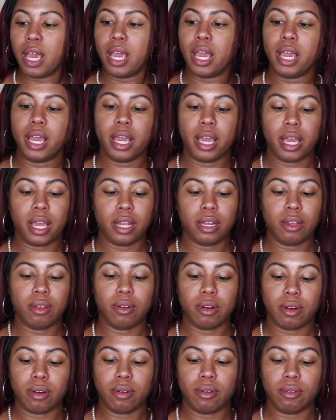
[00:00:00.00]
And, you
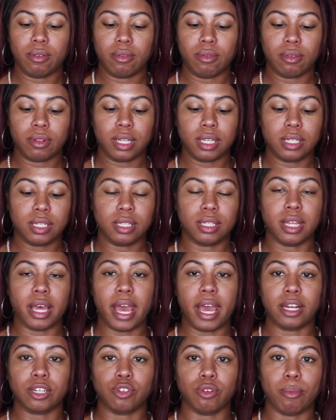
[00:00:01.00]
know, this is the
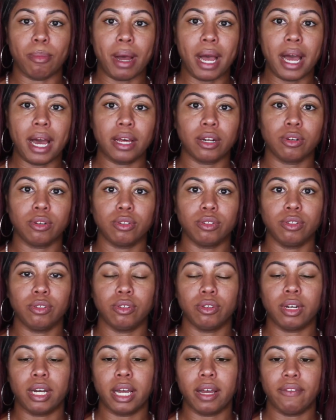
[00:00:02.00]
actual bottle. You
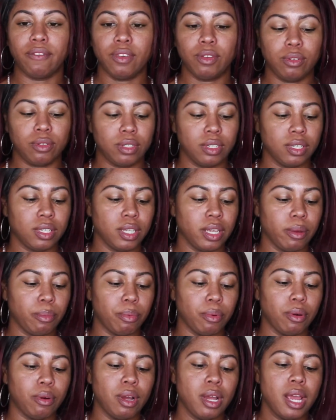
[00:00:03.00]
know, I've used the
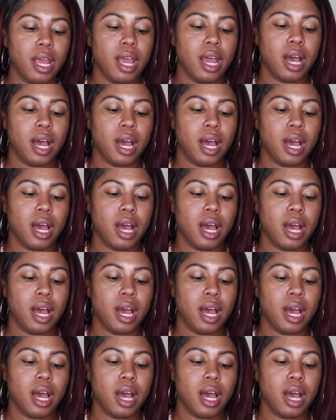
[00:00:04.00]
sample.